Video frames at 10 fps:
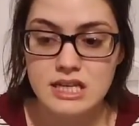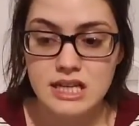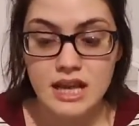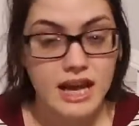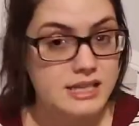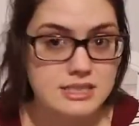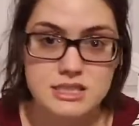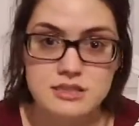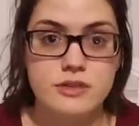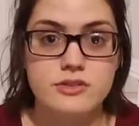has to
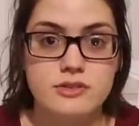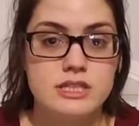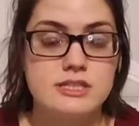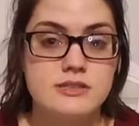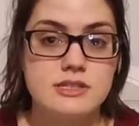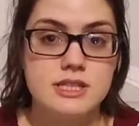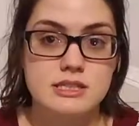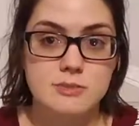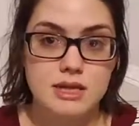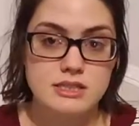go through this in 6
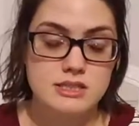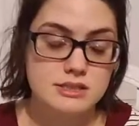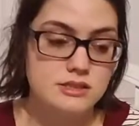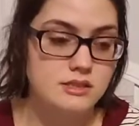months,